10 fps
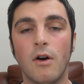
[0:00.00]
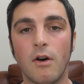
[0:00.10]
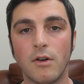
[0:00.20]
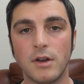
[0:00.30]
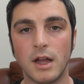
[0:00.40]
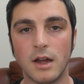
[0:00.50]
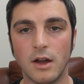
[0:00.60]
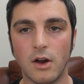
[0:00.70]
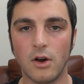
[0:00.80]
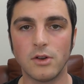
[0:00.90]

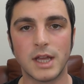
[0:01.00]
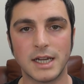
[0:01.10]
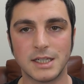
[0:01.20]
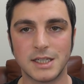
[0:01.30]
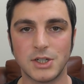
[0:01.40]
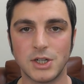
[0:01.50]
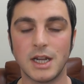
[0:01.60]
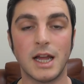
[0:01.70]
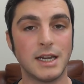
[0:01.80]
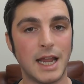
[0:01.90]
on their
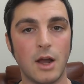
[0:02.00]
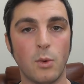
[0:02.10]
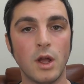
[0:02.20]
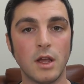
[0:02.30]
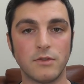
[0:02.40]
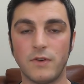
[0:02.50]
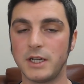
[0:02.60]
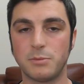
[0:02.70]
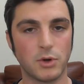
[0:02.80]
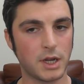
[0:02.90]
decision, and now
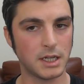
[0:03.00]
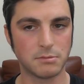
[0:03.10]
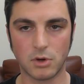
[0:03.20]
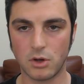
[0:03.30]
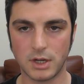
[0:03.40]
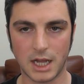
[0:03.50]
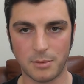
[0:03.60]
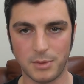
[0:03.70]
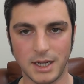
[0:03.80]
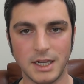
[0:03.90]
Facebook is more than
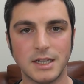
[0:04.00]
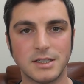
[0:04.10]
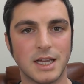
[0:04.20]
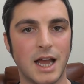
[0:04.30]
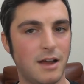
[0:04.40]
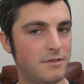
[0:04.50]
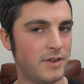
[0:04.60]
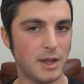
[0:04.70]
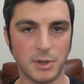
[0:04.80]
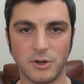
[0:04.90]
happy to
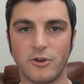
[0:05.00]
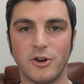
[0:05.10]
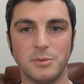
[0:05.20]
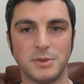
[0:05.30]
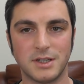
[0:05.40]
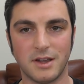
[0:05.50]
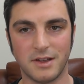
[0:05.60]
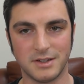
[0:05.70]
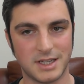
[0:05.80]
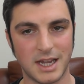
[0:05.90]
have vaping groups,
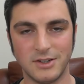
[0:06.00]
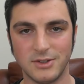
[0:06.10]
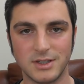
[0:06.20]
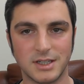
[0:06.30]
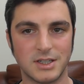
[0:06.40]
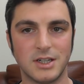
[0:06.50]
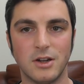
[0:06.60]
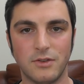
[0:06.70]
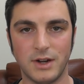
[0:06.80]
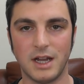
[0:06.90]
sales and
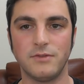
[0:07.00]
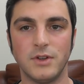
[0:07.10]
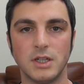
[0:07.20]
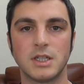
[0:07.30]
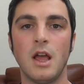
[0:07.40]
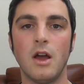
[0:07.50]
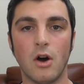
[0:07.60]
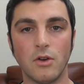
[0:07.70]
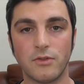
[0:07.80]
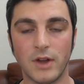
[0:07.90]
stuff and adverts
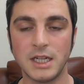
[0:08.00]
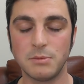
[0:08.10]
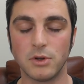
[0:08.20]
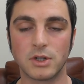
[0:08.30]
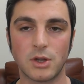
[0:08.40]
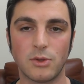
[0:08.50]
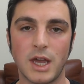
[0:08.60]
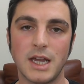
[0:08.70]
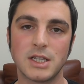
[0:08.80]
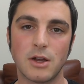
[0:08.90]
on Facebook. So
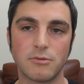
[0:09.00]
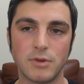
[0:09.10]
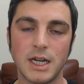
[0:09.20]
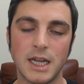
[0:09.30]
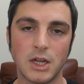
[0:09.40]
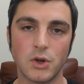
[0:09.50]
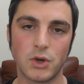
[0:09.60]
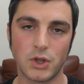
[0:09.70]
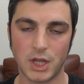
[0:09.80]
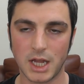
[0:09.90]
that is a really
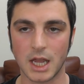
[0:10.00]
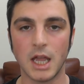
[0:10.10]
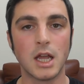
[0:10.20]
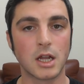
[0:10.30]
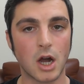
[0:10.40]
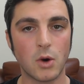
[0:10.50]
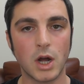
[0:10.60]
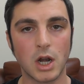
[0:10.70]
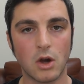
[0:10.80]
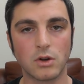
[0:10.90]
good thing.
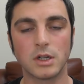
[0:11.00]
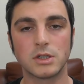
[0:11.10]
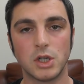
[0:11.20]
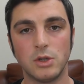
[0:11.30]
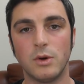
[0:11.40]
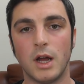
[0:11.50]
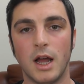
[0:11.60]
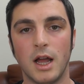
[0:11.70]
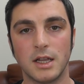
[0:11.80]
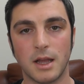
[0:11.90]
Go along to
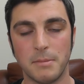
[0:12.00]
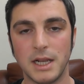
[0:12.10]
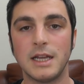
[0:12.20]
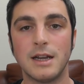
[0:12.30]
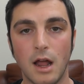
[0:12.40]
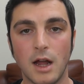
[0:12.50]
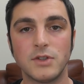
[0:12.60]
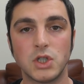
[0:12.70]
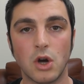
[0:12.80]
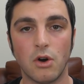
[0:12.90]

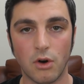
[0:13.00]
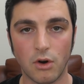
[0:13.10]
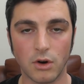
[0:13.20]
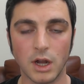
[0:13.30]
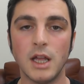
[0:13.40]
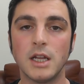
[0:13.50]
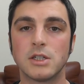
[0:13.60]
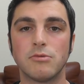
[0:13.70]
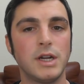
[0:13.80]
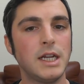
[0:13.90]
amillionlives.org
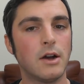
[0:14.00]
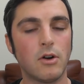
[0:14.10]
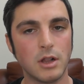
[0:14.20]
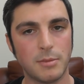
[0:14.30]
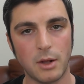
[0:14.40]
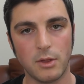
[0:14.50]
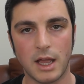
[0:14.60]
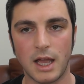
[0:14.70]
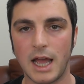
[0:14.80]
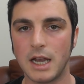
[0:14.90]
to read all about
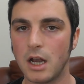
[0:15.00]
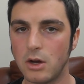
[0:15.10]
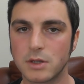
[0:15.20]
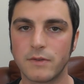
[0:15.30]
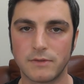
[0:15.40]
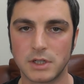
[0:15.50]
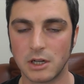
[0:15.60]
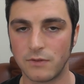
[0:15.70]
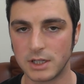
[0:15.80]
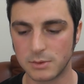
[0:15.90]
that and loads of other
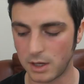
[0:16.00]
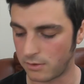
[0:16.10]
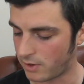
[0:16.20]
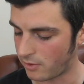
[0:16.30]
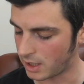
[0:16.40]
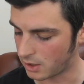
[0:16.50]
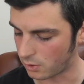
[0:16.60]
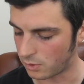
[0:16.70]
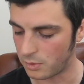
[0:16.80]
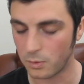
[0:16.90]
stuff as well. Very
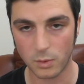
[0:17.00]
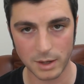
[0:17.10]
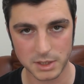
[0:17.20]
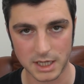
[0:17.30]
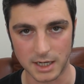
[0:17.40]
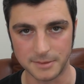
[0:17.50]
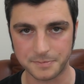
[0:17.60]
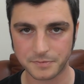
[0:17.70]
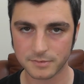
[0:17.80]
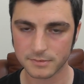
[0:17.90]
cool website,
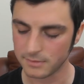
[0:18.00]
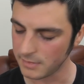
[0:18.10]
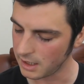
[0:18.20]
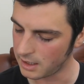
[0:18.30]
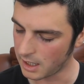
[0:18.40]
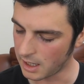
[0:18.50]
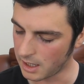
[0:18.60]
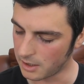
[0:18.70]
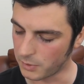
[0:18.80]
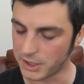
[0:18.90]

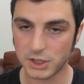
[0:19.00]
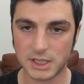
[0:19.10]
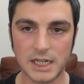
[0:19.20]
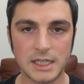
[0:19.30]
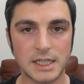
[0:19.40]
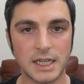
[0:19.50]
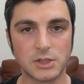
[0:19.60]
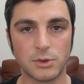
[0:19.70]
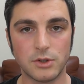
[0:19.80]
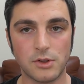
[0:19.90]
which ties
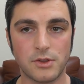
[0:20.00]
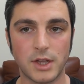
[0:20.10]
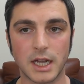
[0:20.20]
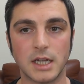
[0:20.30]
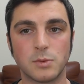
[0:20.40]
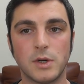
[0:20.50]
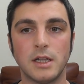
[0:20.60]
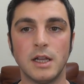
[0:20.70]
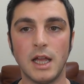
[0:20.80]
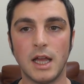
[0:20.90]
into another thing as
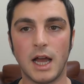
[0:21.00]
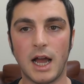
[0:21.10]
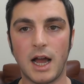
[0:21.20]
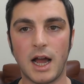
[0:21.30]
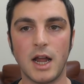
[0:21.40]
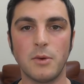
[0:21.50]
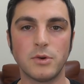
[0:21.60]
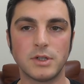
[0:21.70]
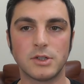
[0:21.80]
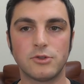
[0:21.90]
well. I
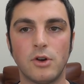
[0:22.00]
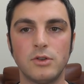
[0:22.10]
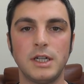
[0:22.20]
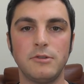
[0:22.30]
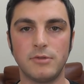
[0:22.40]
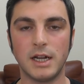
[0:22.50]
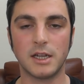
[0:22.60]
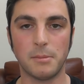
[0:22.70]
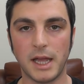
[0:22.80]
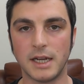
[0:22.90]
would strongly
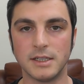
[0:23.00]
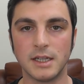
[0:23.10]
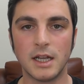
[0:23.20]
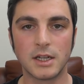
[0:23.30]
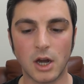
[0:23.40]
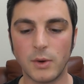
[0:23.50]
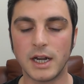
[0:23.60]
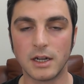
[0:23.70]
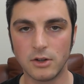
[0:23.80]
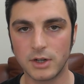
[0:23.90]
recommend
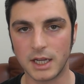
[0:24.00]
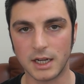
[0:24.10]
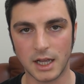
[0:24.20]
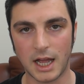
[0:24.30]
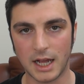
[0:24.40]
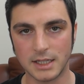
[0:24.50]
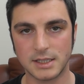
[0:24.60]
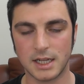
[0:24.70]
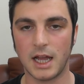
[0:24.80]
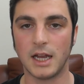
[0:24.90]
going and looking
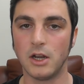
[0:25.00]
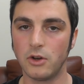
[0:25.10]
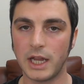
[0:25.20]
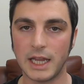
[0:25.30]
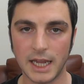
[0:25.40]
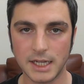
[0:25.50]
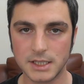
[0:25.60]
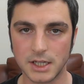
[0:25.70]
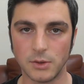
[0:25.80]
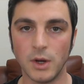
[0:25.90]
at and looking
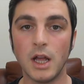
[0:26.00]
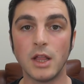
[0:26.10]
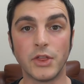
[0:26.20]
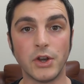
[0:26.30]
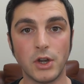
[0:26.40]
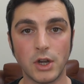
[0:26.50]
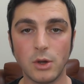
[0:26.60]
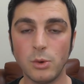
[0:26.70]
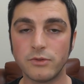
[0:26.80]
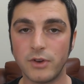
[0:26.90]
into the
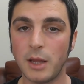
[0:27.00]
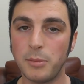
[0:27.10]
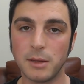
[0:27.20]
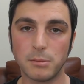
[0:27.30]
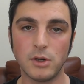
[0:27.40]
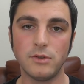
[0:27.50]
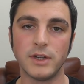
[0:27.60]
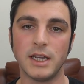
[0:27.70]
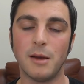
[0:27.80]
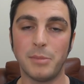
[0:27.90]
new vaping
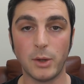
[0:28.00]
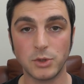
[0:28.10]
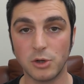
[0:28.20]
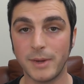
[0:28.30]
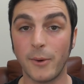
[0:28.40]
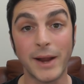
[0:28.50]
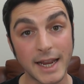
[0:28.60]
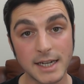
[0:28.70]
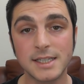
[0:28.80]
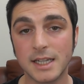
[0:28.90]
movie about to come out
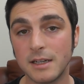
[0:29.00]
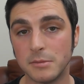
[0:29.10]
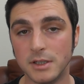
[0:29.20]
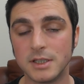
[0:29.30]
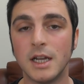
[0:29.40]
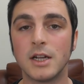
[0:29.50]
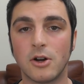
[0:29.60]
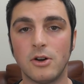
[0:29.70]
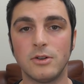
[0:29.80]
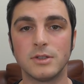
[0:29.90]
in cinemas
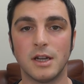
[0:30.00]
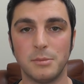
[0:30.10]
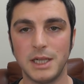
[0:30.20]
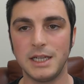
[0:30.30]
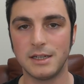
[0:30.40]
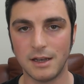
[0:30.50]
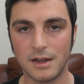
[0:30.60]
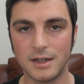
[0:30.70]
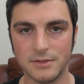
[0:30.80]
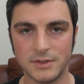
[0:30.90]
called A Million
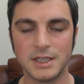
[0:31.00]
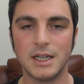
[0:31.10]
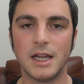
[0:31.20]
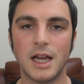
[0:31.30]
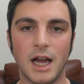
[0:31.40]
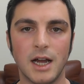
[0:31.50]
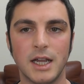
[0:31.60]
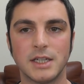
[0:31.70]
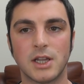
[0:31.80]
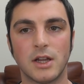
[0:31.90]
Lives.
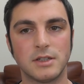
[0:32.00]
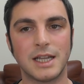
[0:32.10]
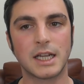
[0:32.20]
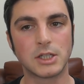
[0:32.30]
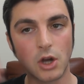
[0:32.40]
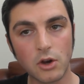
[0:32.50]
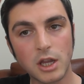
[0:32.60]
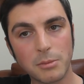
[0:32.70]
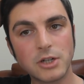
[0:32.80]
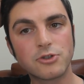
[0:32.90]
It's like a
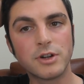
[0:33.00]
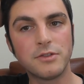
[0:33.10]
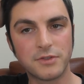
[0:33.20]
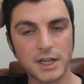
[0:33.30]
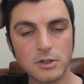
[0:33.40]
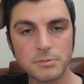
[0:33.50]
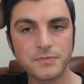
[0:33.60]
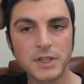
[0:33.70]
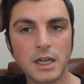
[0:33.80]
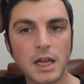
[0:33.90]
documentary
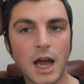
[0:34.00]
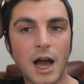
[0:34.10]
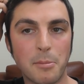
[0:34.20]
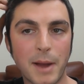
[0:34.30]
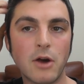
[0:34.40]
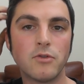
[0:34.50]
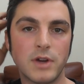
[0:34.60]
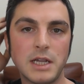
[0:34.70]
film about